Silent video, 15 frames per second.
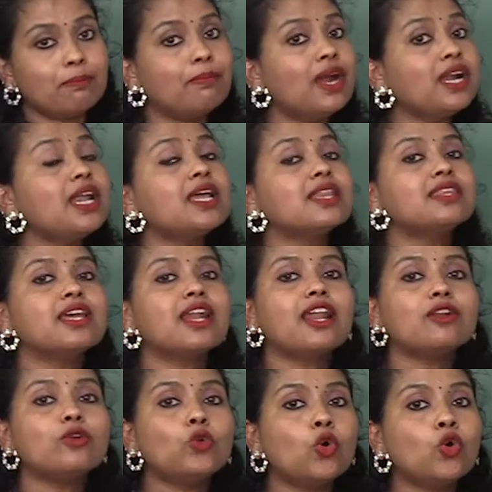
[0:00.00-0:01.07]
But there
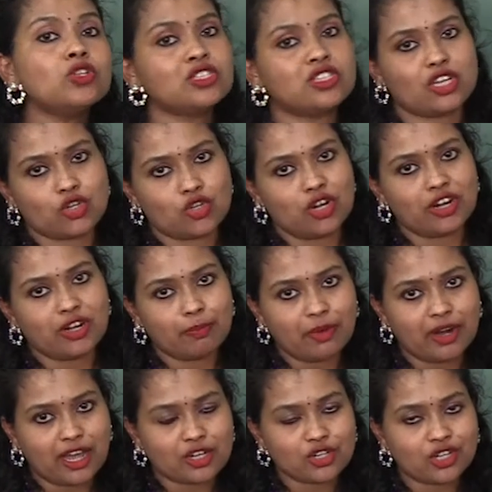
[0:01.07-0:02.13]
are no sexual
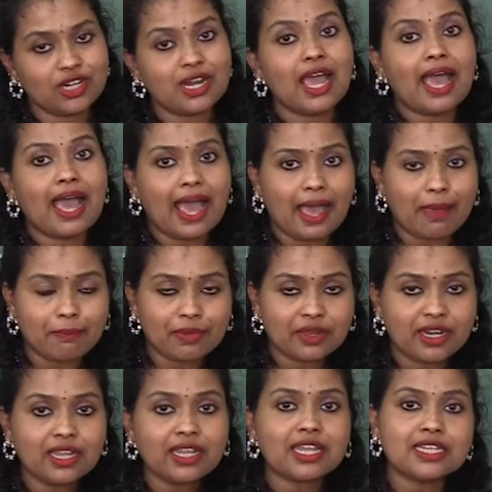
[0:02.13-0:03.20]
reproduction
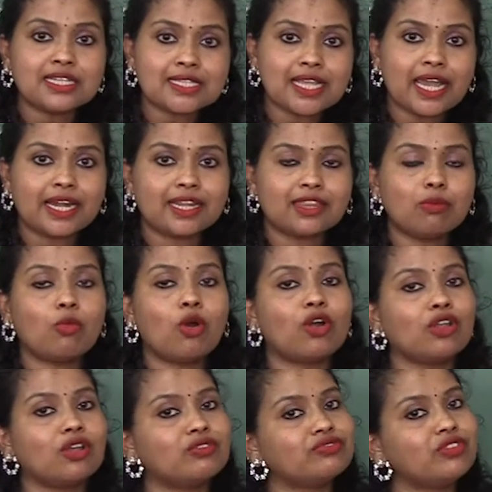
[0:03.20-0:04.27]
happening inside the
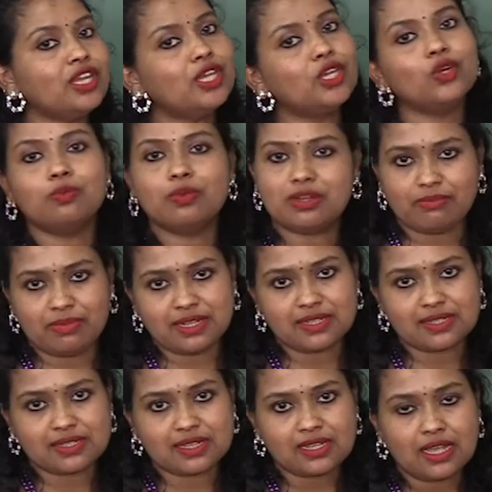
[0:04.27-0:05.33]
body of the human
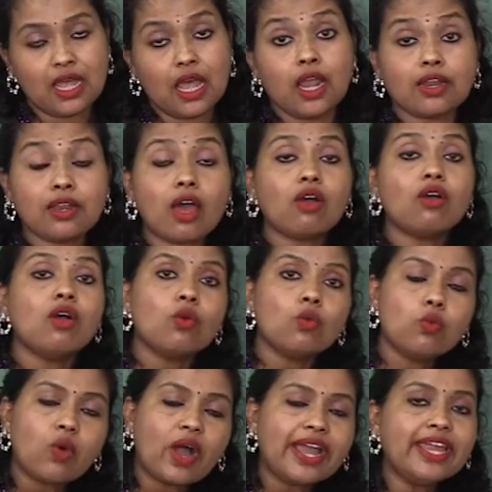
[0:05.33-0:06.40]
beings.
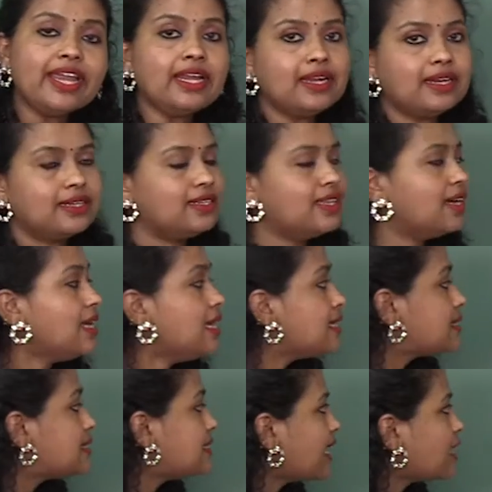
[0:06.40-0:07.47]
Now, why the
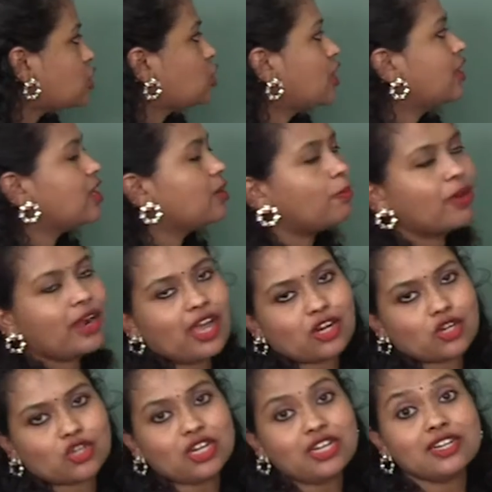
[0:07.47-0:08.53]
sexual
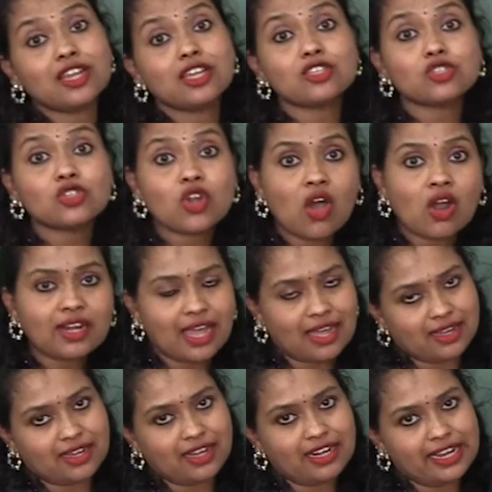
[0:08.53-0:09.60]
reproduction does not
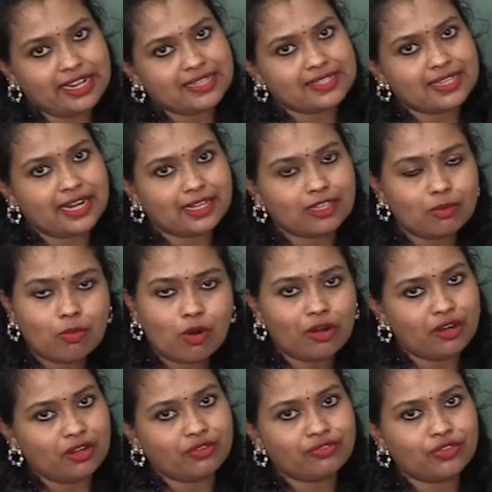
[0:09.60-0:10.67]
occur inside the
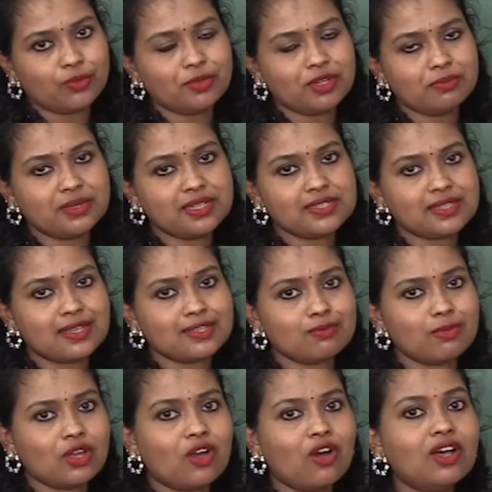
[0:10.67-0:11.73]
body of human beings is
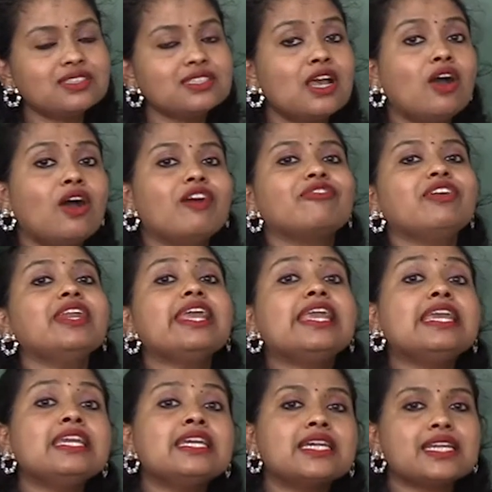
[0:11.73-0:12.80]
because of an
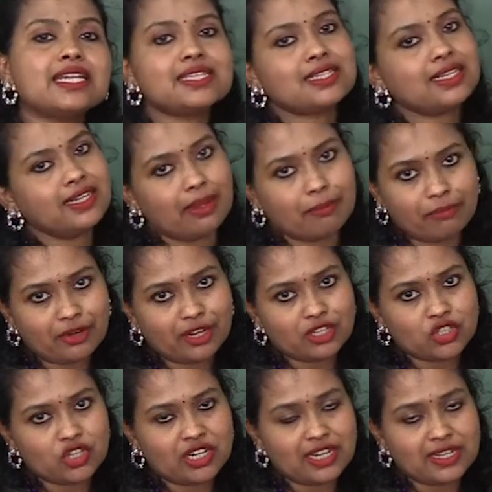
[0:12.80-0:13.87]
increased
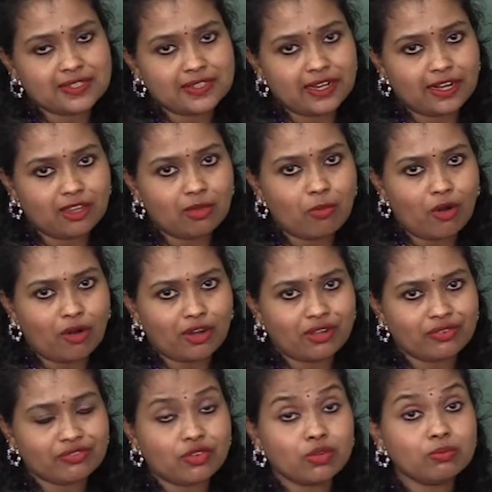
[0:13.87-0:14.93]
temperature inside the body
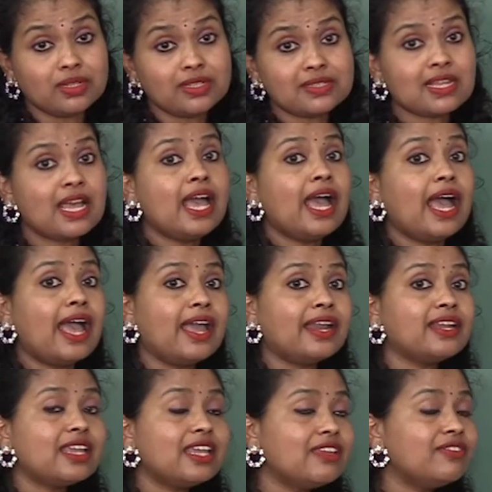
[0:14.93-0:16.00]
of humans,
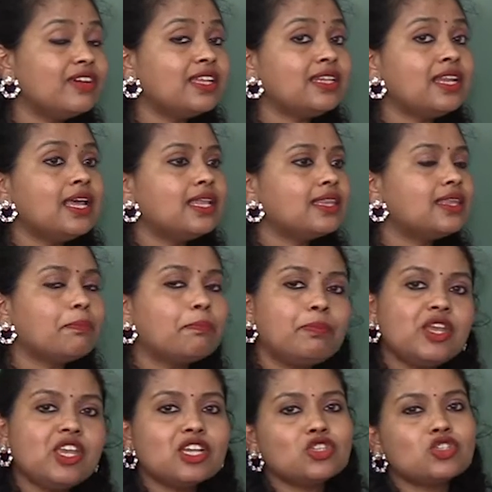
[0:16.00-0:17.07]
and even the
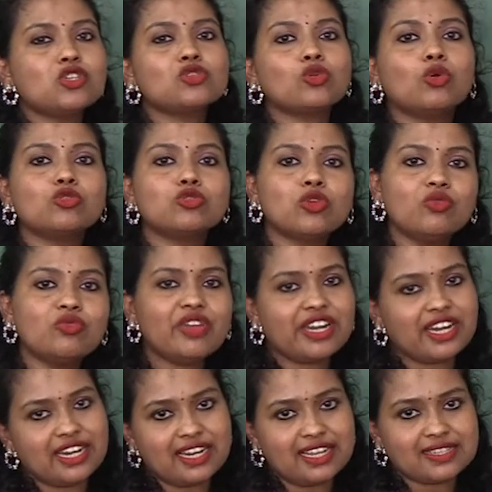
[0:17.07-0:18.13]
pH is also
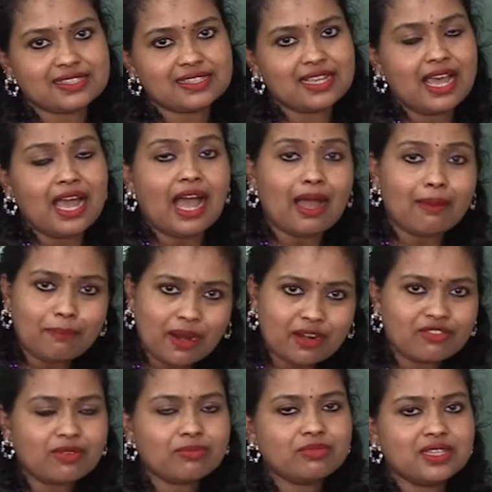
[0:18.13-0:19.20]
very less.
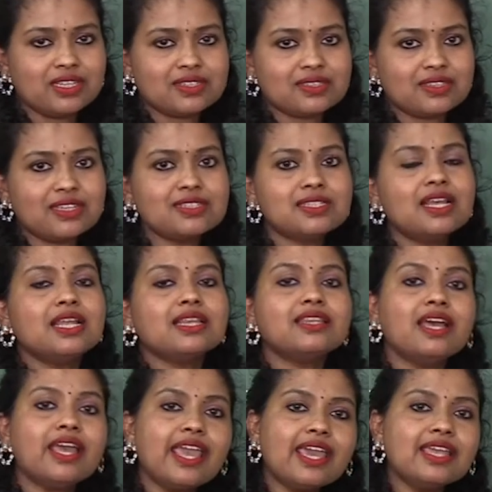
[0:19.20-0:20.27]
Apart from these things,
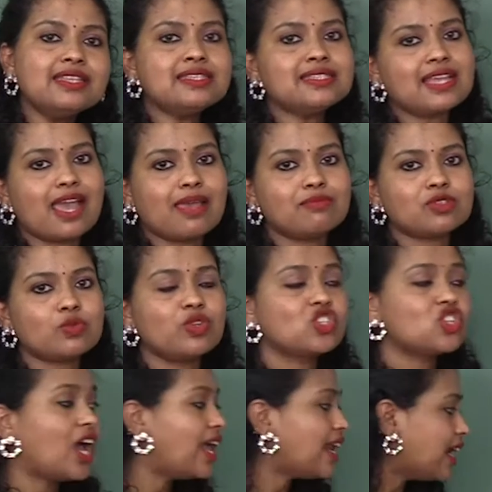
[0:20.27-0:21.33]
the enzymes
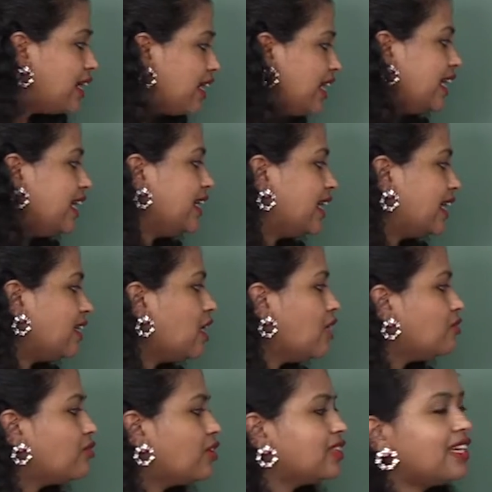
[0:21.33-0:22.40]
which are
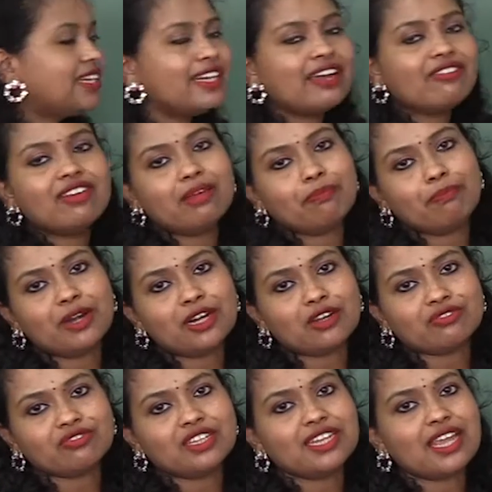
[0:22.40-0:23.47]
needed for the development
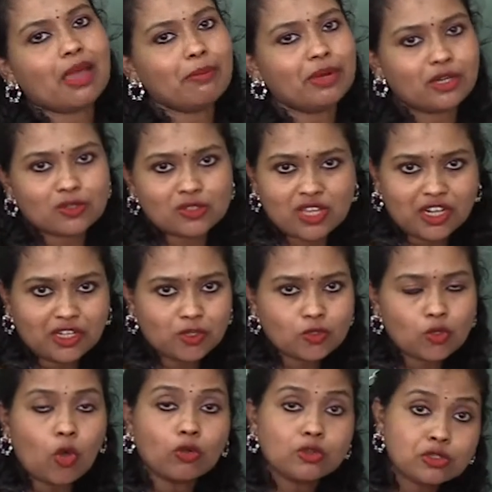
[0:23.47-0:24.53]
of the gametocyte
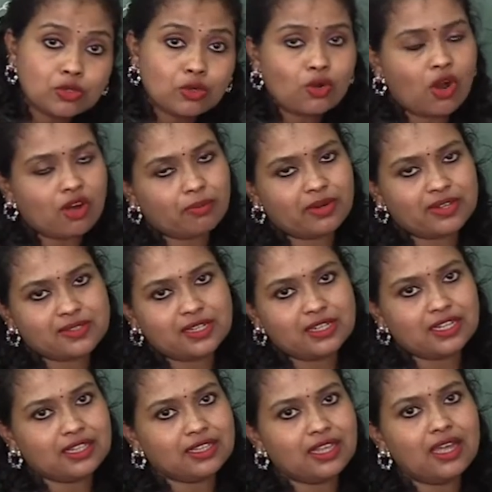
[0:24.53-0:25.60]
is also not
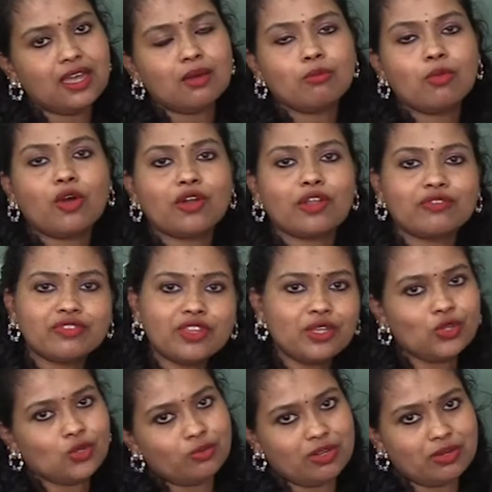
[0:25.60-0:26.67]
present in the body of the
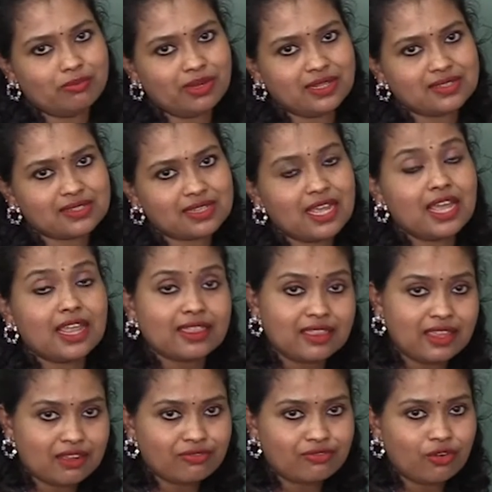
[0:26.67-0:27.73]
human beings.
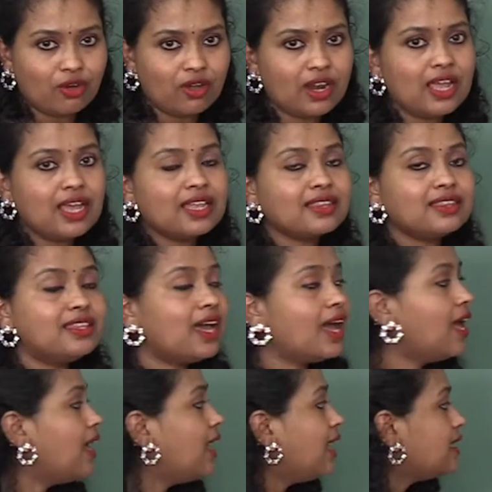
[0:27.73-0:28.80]
Therefore,
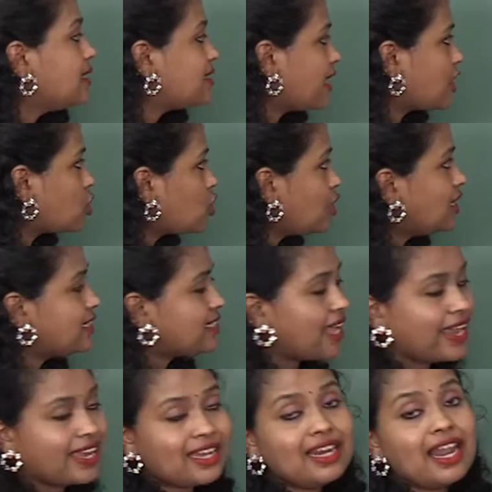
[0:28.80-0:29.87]
the sexual
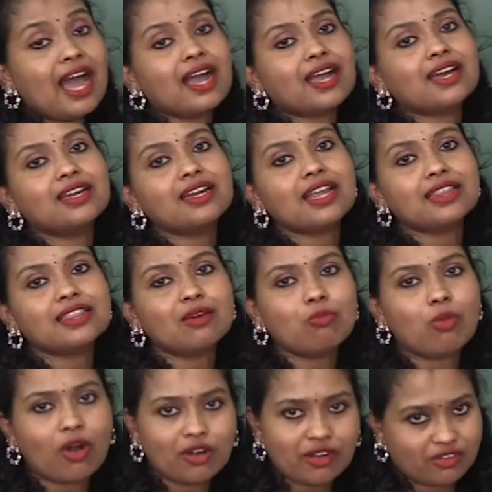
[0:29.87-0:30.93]
cycle occur in the
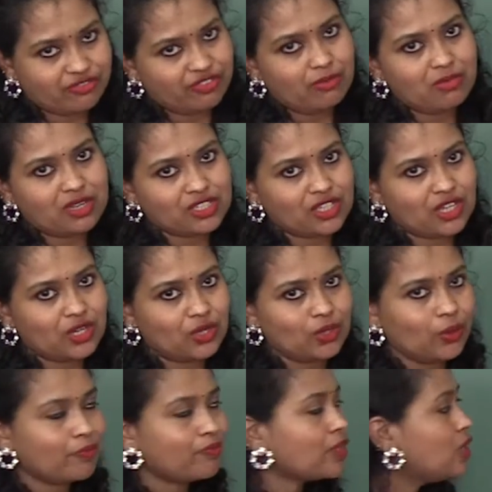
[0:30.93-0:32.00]
body of the mosquito.